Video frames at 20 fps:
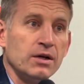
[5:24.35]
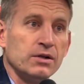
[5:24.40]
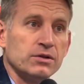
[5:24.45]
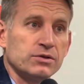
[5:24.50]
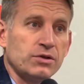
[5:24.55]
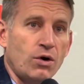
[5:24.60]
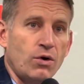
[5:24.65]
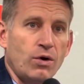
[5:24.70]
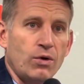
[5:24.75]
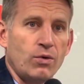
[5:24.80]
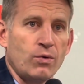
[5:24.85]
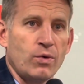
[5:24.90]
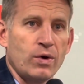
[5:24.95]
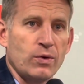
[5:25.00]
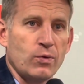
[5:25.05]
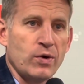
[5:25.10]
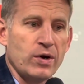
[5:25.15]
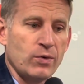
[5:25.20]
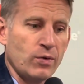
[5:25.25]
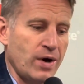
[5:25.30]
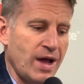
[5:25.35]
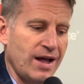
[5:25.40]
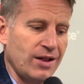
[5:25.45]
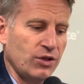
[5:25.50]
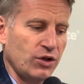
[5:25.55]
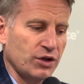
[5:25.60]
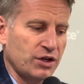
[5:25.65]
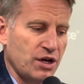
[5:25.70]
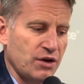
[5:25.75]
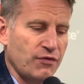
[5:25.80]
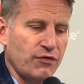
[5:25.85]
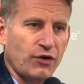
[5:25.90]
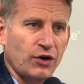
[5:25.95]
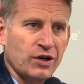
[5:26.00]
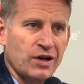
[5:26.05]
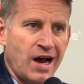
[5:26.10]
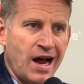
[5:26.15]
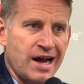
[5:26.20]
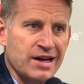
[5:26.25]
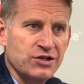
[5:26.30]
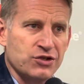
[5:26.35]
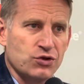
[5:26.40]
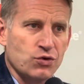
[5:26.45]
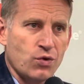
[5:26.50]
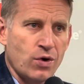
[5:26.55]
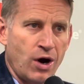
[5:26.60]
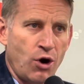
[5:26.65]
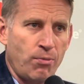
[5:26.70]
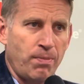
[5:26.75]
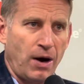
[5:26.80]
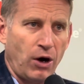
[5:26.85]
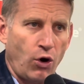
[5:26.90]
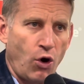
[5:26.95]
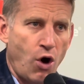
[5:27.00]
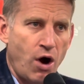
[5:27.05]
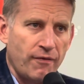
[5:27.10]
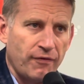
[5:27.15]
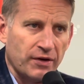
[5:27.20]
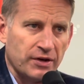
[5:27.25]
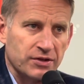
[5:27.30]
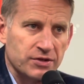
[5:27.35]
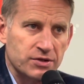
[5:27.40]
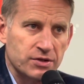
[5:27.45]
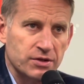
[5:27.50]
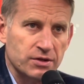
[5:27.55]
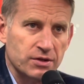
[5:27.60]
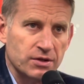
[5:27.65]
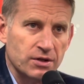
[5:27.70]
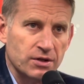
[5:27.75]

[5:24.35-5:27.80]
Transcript: So we're not looking for guys to help our offense.